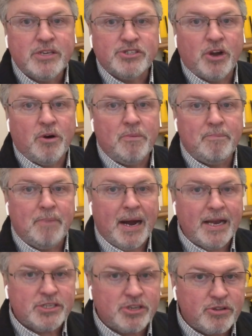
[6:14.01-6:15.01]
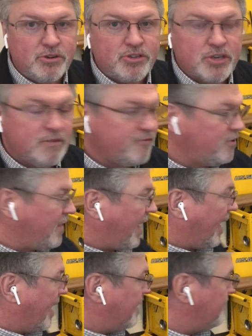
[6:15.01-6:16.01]
So, my solution for
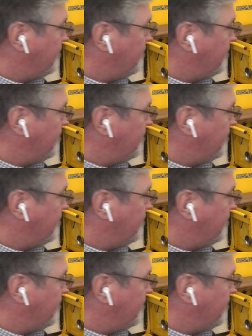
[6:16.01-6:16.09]
that